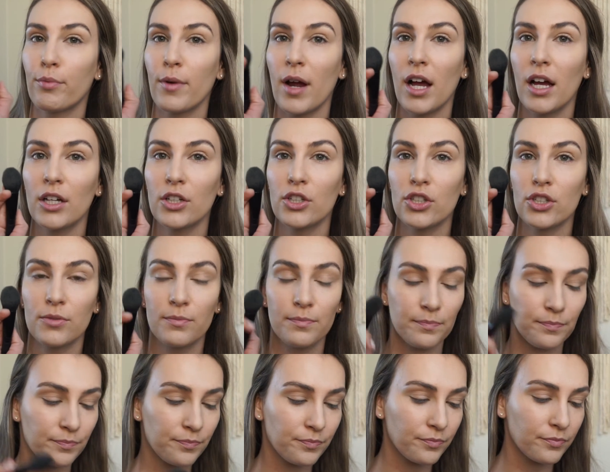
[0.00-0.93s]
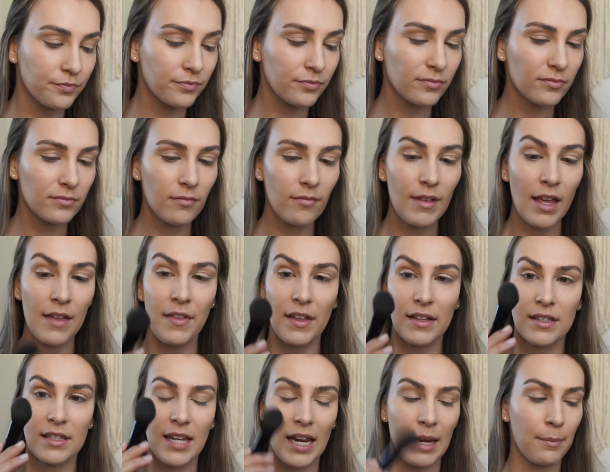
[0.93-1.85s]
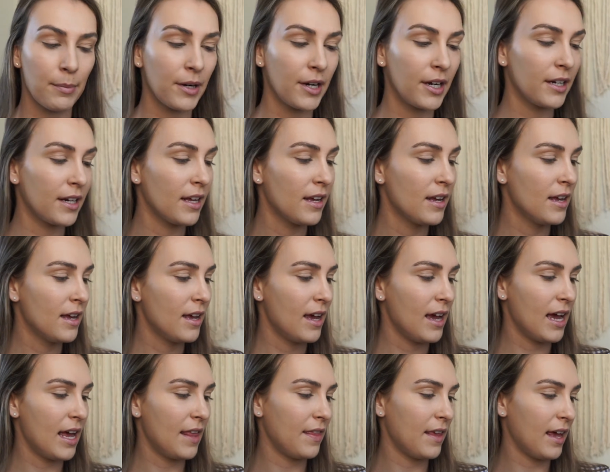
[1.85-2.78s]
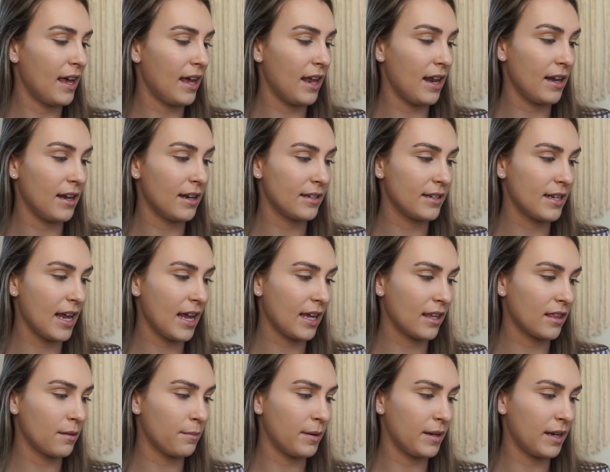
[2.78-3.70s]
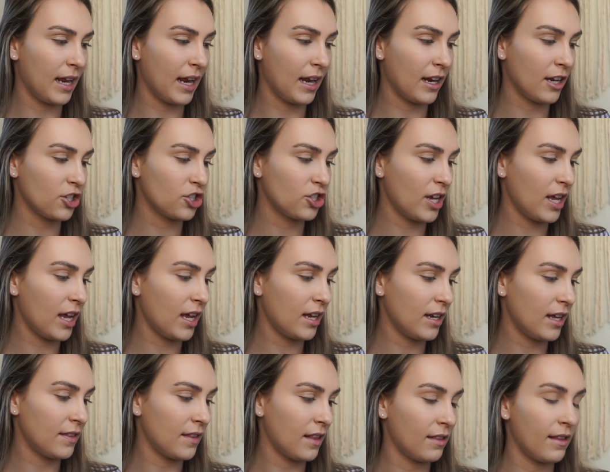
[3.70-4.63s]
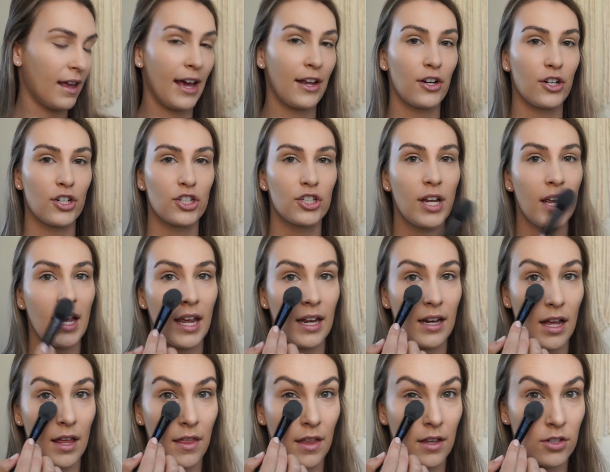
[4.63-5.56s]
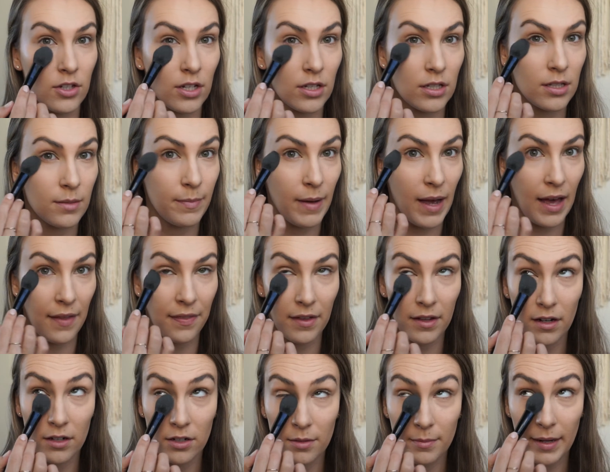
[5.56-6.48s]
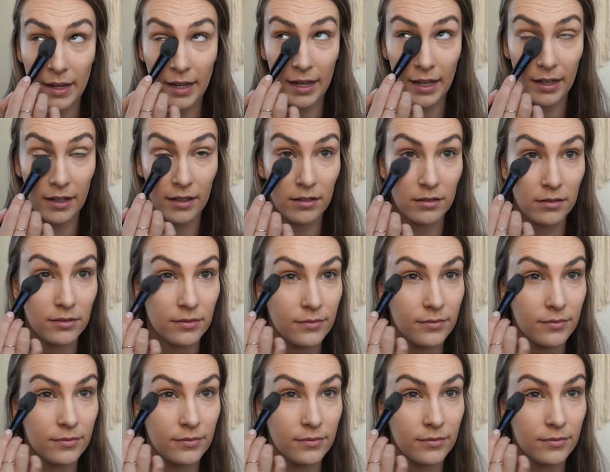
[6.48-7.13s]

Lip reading: brush that's tapered and then take the banana shade and the lighter shade and then just pat that under my eye.